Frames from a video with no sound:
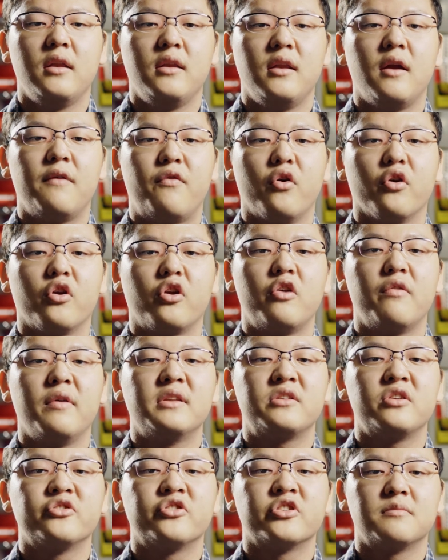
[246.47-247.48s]
Therefore,
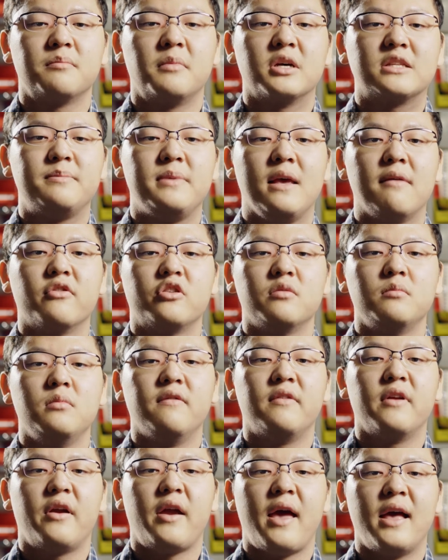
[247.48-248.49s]
current surgeons must be able to
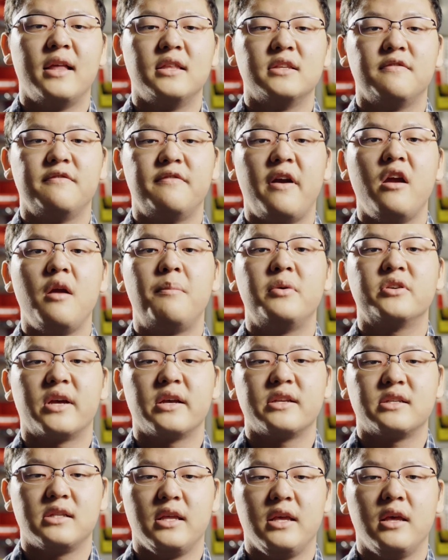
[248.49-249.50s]
move their hands very
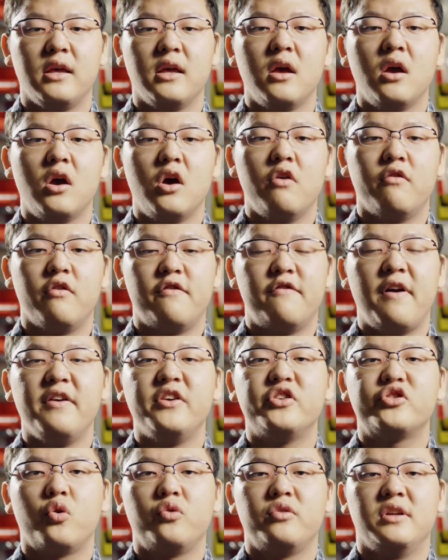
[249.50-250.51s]
precisely over
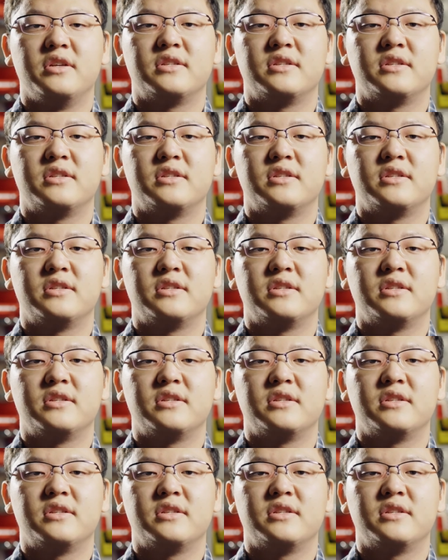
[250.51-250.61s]
very short